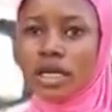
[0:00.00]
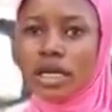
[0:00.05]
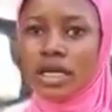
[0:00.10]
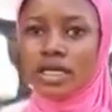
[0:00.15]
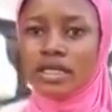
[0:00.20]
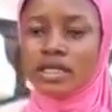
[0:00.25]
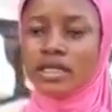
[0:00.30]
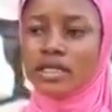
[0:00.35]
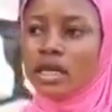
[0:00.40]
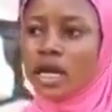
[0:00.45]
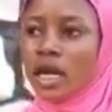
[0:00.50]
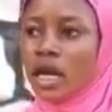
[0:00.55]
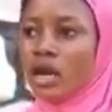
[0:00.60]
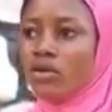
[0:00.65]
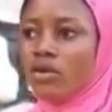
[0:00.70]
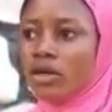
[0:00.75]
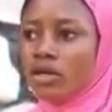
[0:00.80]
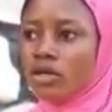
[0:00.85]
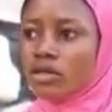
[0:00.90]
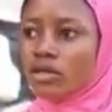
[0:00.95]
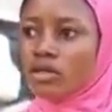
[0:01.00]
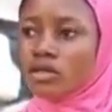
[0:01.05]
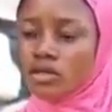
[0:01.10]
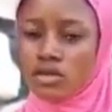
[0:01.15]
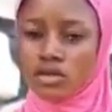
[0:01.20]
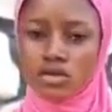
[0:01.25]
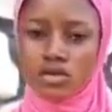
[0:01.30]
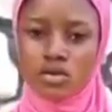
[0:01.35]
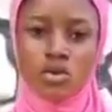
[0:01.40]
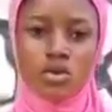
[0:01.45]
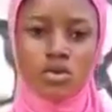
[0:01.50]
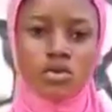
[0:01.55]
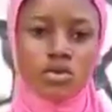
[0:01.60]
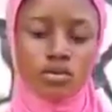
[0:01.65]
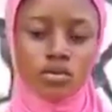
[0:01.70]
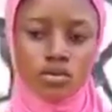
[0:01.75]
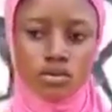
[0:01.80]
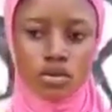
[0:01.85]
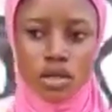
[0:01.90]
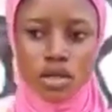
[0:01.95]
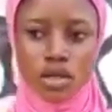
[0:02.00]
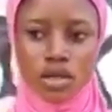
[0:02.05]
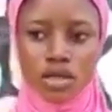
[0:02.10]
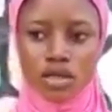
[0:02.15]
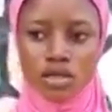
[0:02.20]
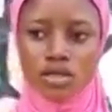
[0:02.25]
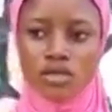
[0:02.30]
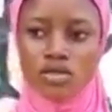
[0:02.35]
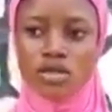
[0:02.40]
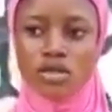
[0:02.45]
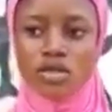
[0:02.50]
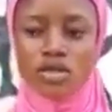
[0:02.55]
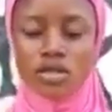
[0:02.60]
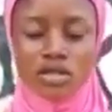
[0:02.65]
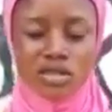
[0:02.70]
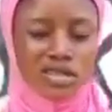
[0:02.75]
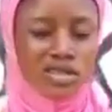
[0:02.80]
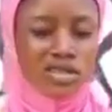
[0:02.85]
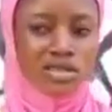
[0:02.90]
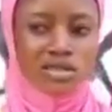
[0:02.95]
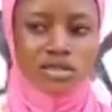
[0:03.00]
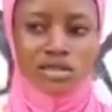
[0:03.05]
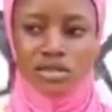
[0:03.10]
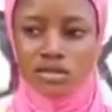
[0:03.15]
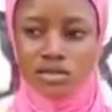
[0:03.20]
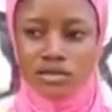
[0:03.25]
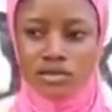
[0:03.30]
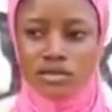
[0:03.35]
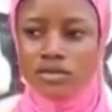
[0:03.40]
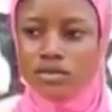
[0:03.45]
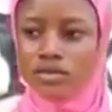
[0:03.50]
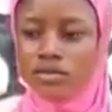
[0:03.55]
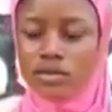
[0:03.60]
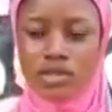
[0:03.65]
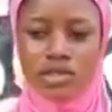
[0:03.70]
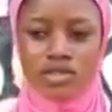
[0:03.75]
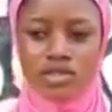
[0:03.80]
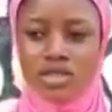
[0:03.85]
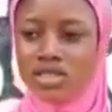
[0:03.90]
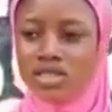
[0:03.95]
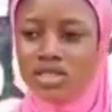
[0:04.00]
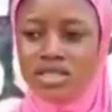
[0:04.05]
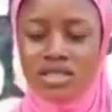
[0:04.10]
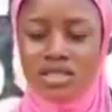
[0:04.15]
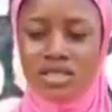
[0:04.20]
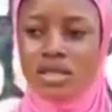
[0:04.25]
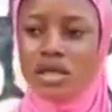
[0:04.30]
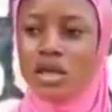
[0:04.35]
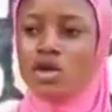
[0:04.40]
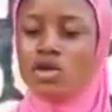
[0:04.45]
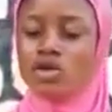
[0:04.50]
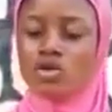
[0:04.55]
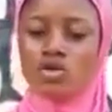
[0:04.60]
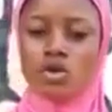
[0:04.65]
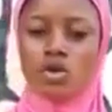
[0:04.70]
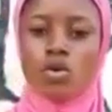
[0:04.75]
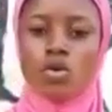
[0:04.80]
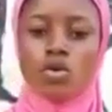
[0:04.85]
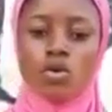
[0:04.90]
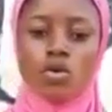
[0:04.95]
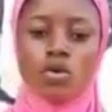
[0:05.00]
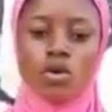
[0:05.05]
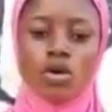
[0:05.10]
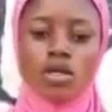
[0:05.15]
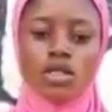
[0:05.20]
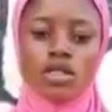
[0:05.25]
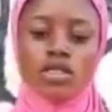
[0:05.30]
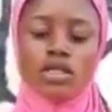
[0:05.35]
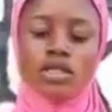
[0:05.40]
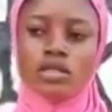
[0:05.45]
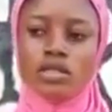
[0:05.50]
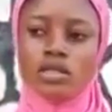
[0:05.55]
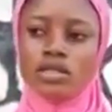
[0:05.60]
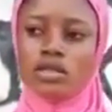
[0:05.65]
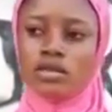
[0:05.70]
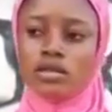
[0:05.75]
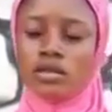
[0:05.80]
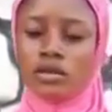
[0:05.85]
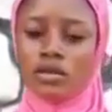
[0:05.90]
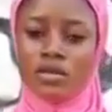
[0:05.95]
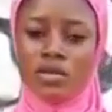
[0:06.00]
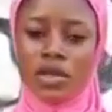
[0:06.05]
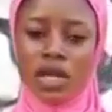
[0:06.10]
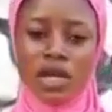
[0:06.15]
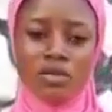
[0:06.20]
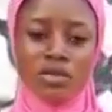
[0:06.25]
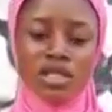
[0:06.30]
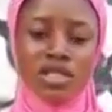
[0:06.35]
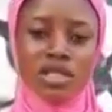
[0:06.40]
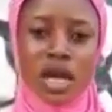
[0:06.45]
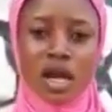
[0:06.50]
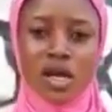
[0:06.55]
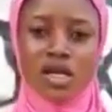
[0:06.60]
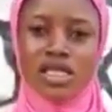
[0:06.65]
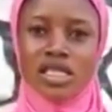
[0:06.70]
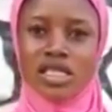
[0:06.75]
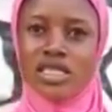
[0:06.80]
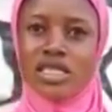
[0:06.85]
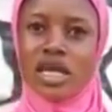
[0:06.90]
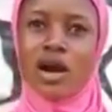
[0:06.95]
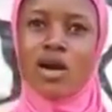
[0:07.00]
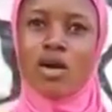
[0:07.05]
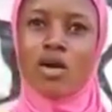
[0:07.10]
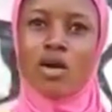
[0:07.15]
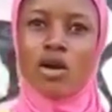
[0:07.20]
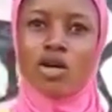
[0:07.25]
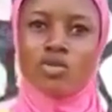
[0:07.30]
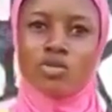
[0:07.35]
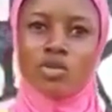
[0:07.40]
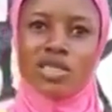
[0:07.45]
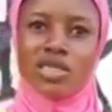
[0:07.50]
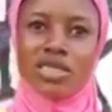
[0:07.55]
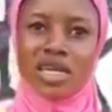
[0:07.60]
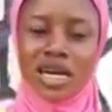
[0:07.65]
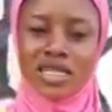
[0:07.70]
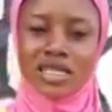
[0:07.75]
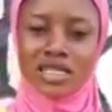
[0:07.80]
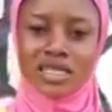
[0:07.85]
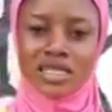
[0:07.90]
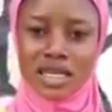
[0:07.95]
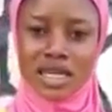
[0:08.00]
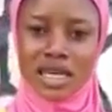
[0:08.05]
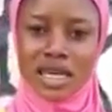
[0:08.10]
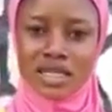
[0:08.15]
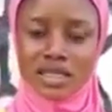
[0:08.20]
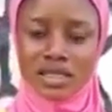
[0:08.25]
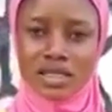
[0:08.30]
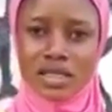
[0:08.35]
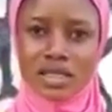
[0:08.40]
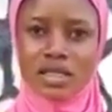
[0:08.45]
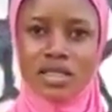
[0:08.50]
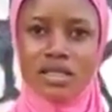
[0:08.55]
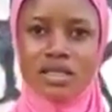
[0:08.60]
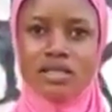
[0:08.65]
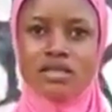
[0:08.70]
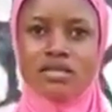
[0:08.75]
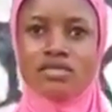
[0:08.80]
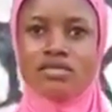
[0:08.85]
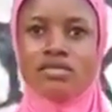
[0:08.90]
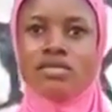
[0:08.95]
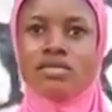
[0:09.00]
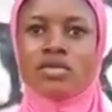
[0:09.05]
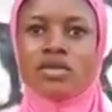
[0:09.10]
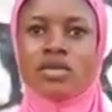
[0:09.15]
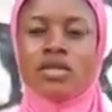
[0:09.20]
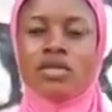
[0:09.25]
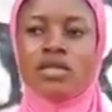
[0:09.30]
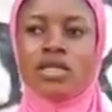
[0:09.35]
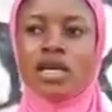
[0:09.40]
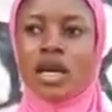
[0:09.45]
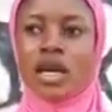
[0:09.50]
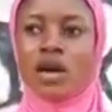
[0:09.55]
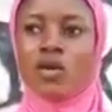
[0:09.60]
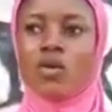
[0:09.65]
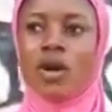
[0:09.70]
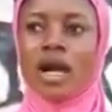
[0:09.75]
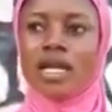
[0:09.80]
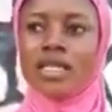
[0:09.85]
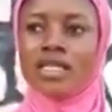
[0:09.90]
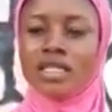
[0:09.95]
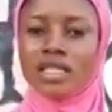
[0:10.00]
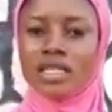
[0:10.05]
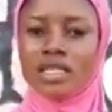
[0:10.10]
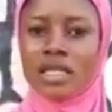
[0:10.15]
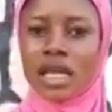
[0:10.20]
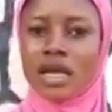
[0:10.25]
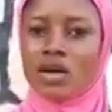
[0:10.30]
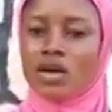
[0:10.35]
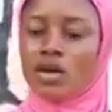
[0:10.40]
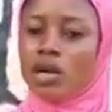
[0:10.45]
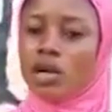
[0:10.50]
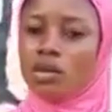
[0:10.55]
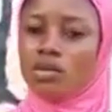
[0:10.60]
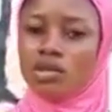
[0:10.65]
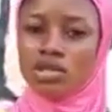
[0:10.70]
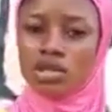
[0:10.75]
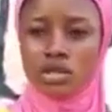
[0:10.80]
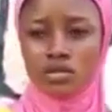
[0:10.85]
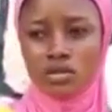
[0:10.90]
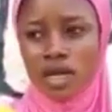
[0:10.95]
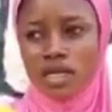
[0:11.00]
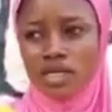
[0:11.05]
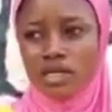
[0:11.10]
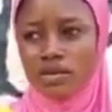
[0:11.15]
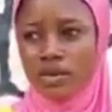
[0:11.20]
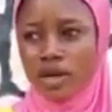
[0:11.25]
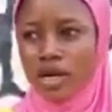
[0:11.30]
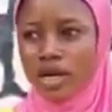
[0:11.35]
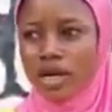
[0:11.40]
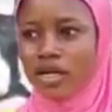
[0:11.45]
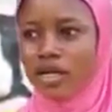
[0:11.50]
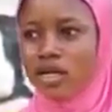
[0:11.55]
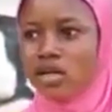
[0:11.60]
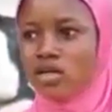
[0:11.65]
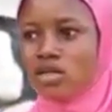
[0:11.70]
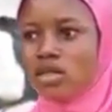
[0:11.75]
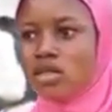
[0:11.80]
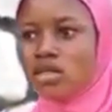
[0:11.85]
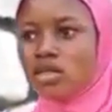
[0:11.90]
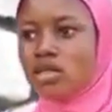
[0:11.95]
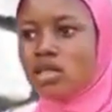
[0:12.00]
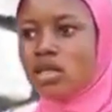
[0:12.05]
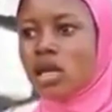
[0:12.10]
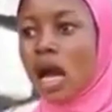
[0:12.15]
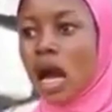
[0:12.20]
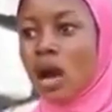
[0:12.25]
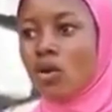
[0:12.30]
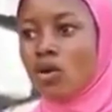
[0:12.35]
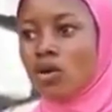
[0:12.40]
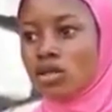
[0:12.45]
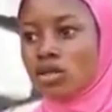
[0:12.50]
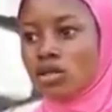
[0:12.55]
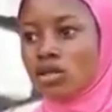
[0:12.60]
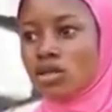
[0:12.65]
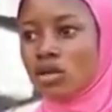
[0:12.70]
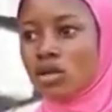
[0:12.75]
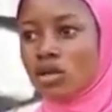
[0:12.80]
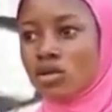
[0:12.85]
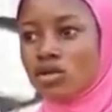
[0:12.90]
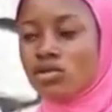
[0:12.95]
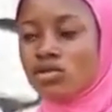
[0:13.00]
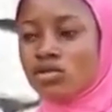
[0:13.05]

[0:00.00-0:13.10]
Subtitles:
So does it mean now that they were actually paid to do this? Because I know things like this, if this is actually if it actually happened, let me put it in that way, if it's real,